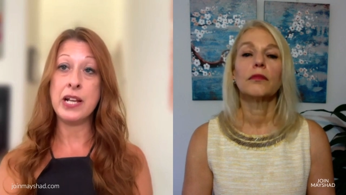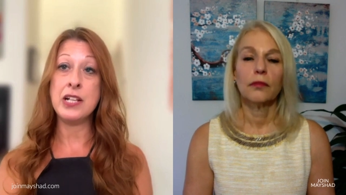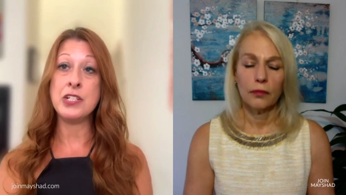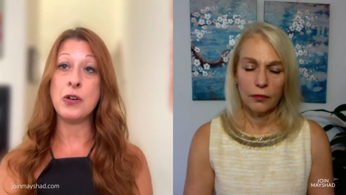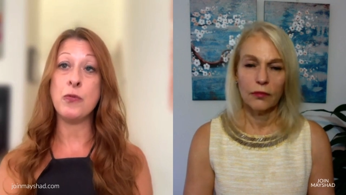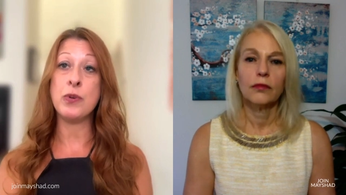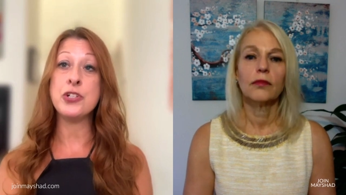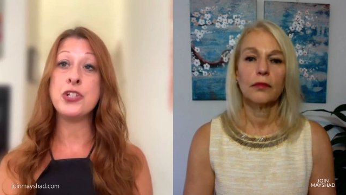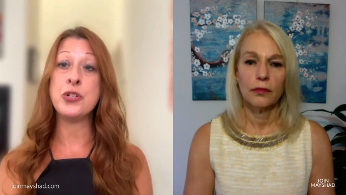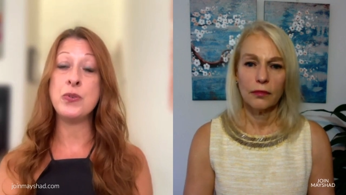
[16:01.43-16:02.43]
Speaker 1: right and so if
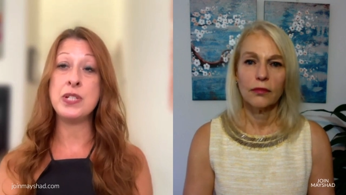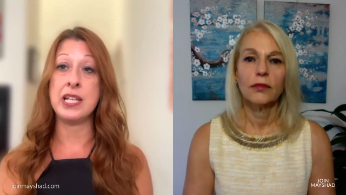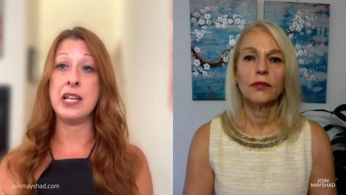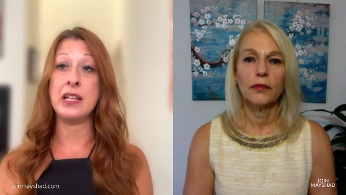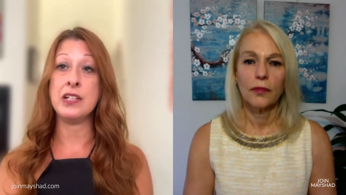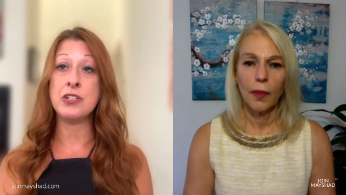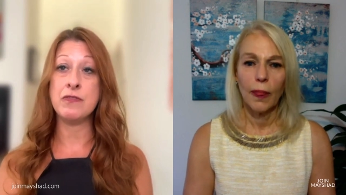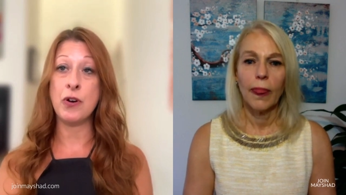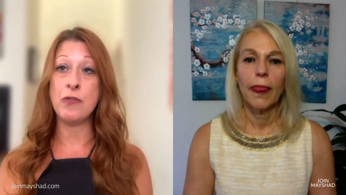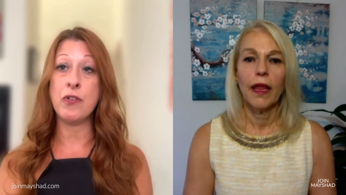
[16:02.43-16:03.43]
we're choosing
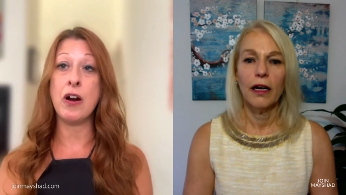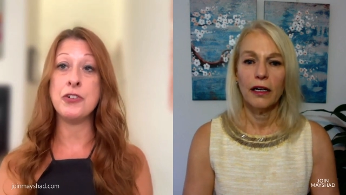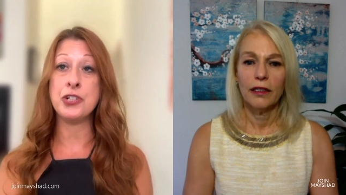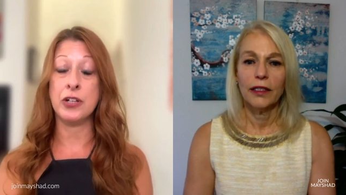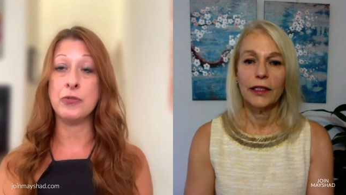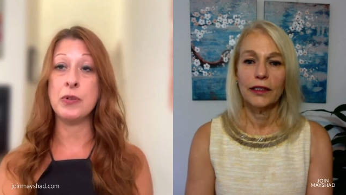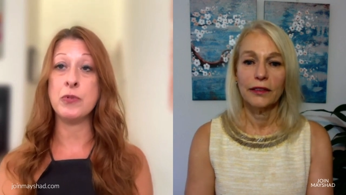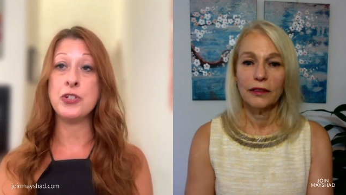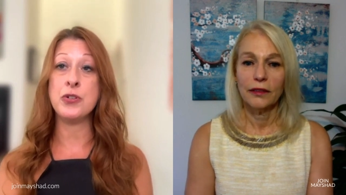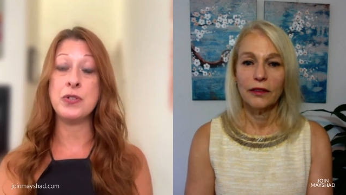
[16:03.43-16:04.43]
to vote for our children
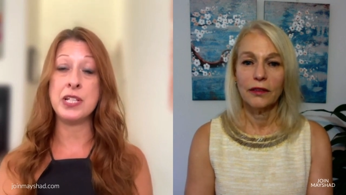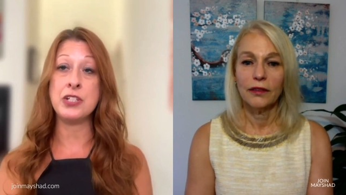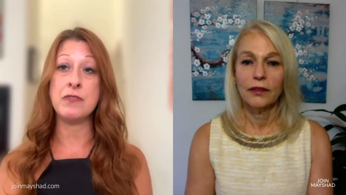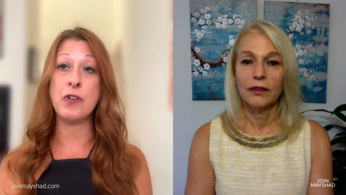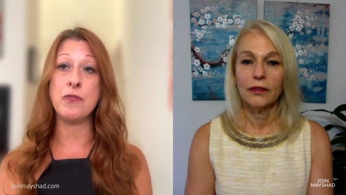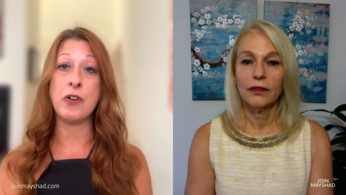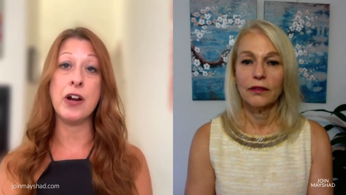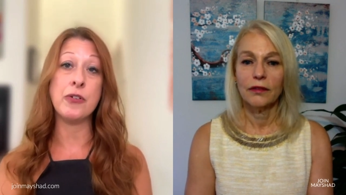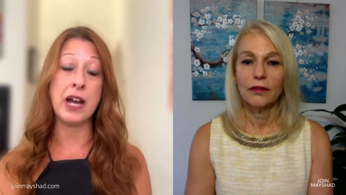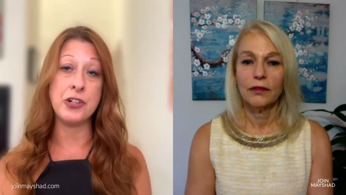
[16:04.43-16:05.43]
we're choosing to vote for
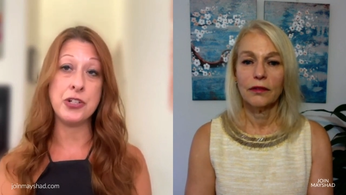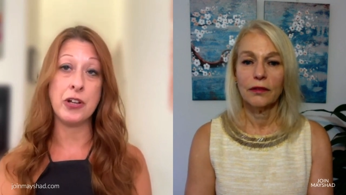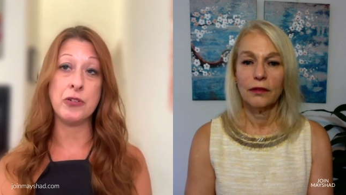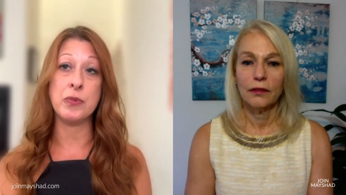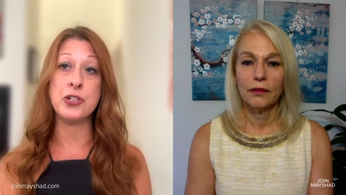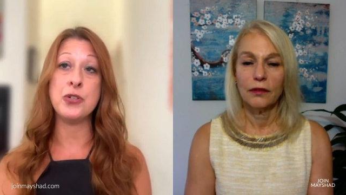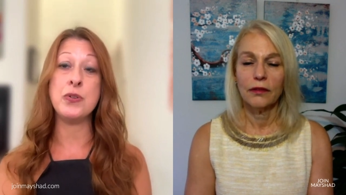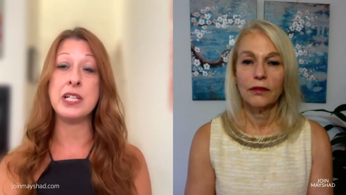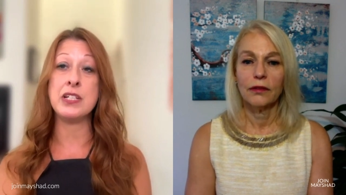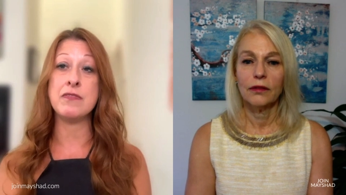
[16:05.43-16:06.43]
our grandchildren we're
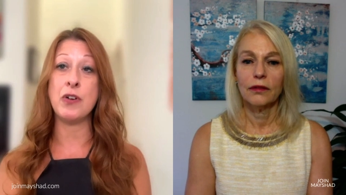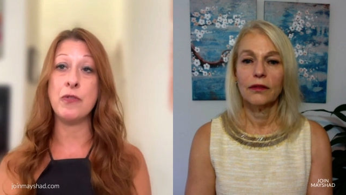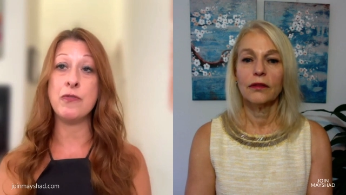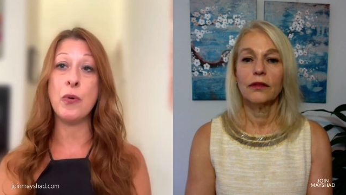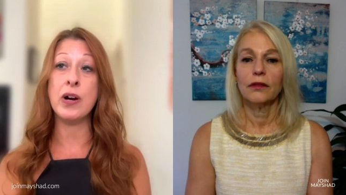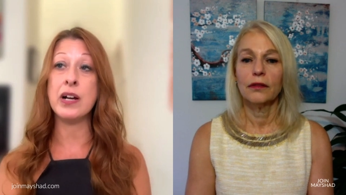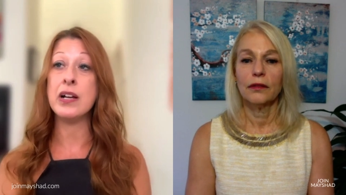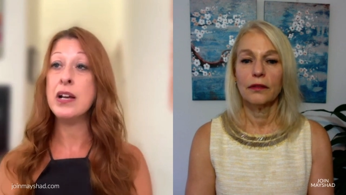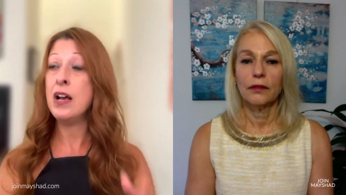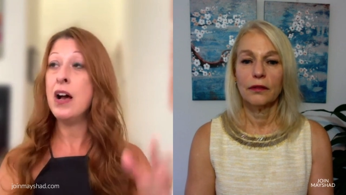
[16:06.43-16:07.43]
choosing to vote for
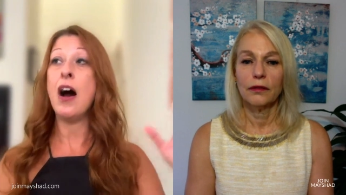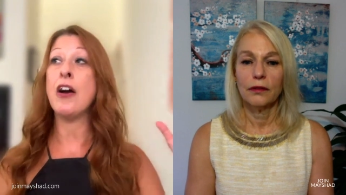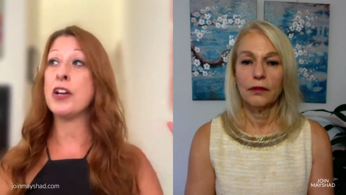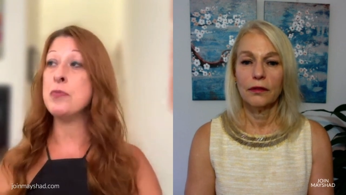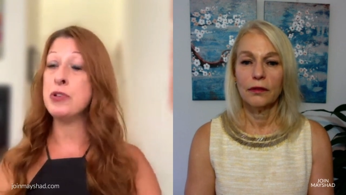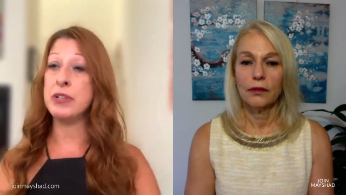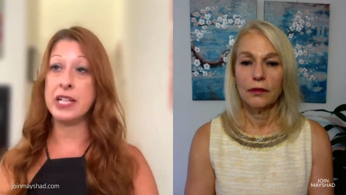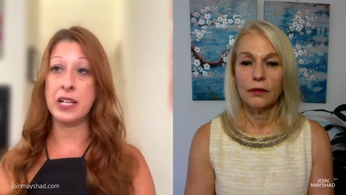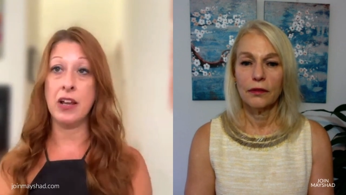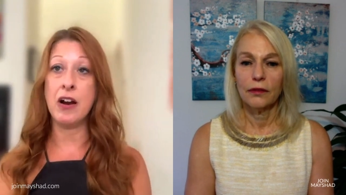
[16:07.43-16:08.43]
our
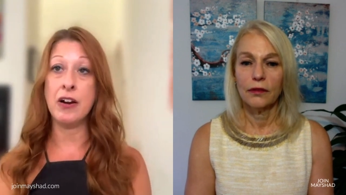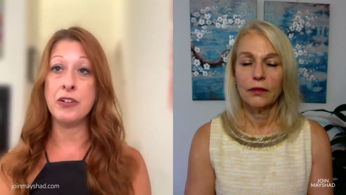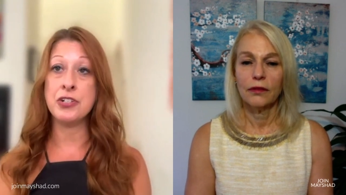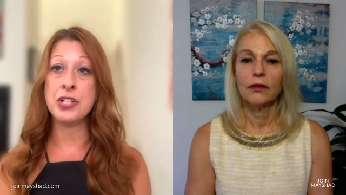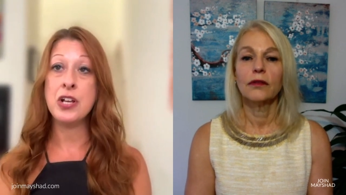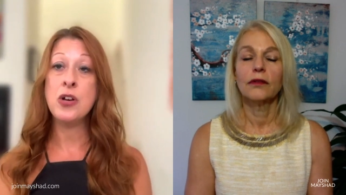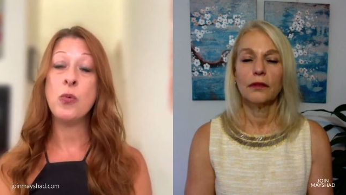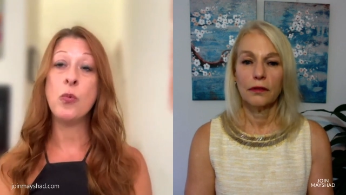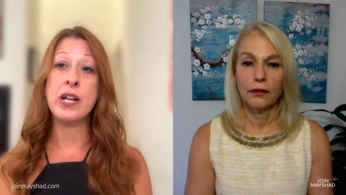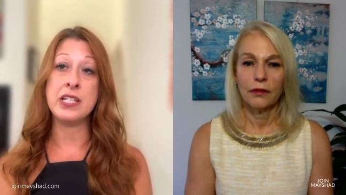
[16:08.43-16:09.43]
community at large
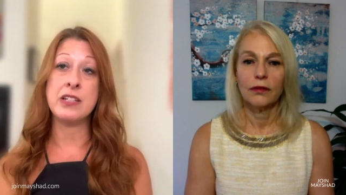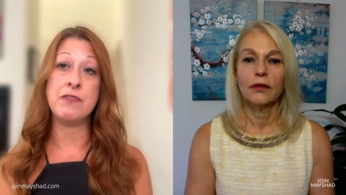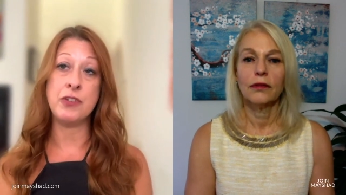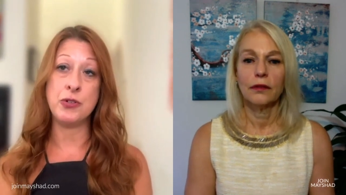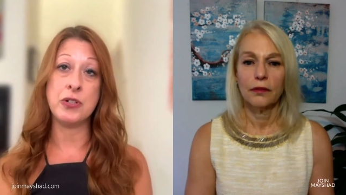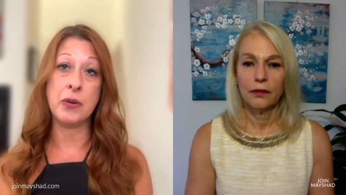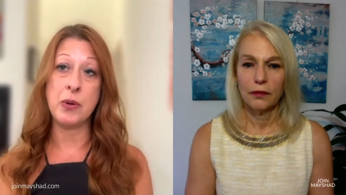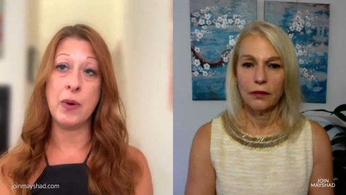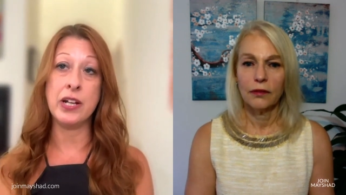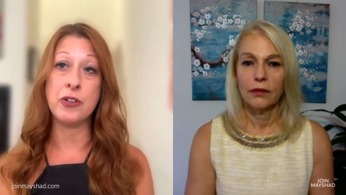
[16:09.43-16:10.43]
what is the future that
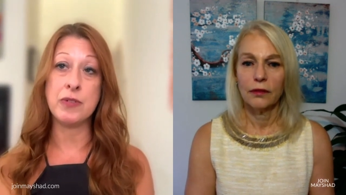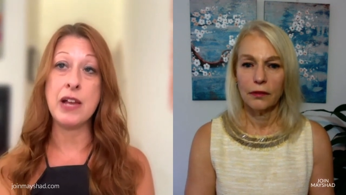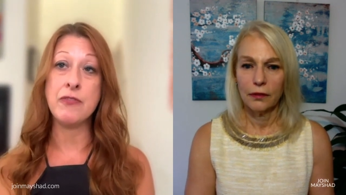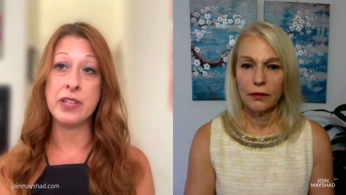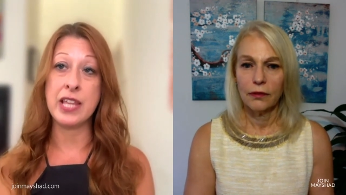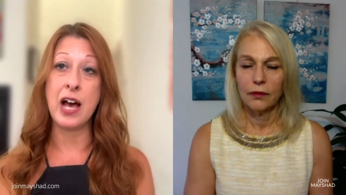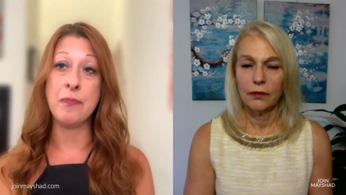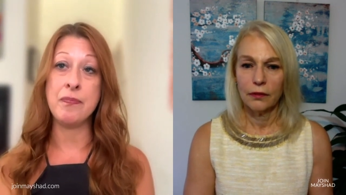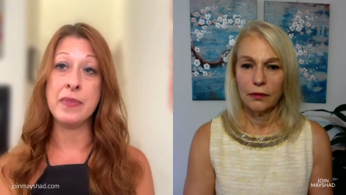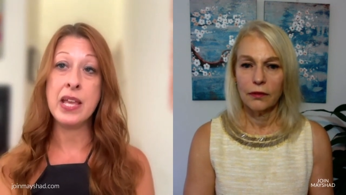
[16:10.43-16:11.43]
we want to create for
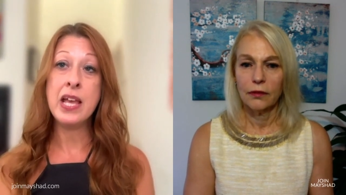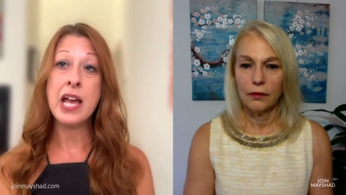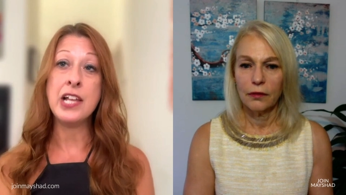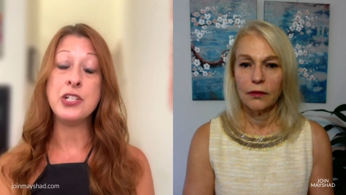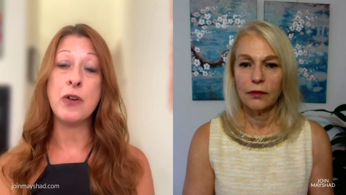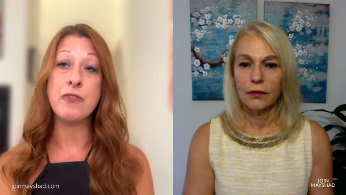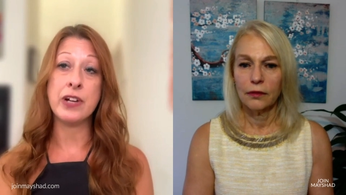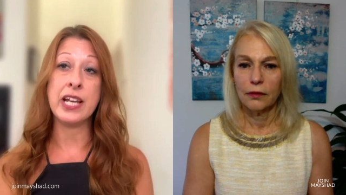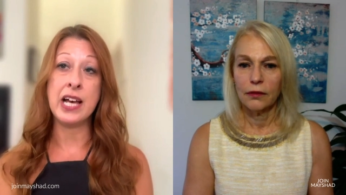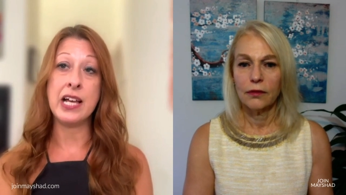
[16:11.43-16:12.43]
them and don't
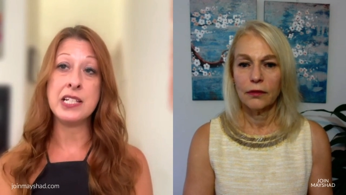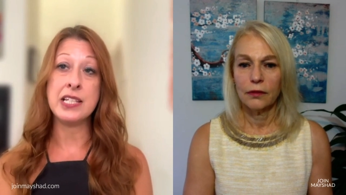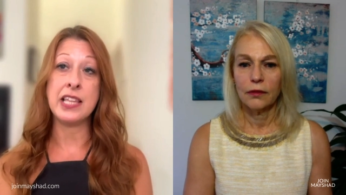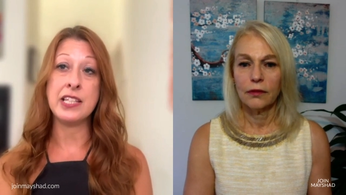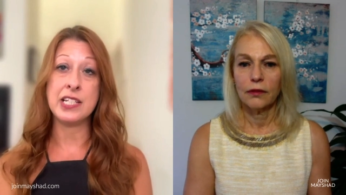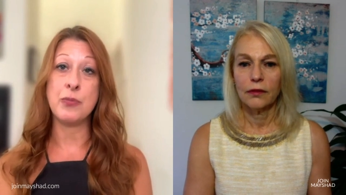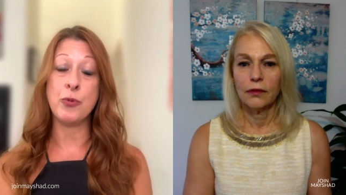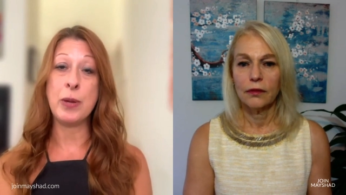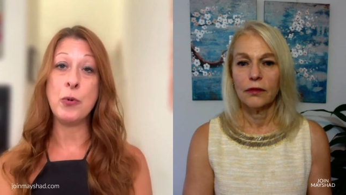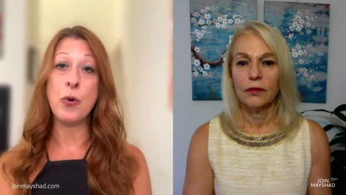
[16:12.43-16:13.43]
forget that the
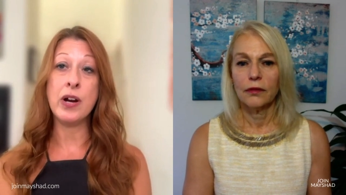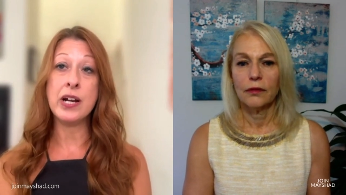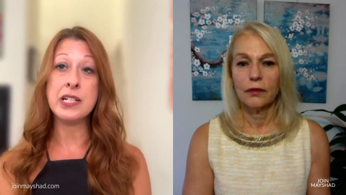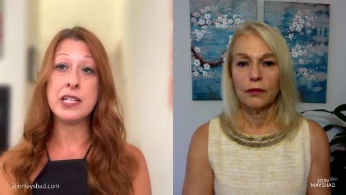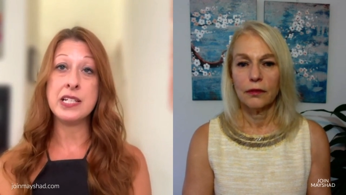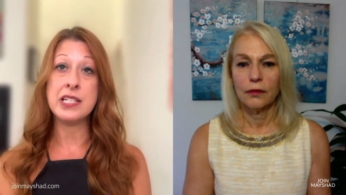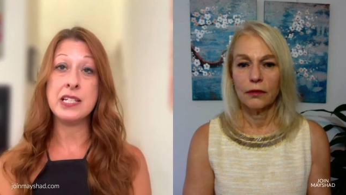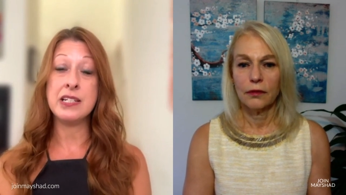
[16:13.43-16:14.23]
Supreme Court,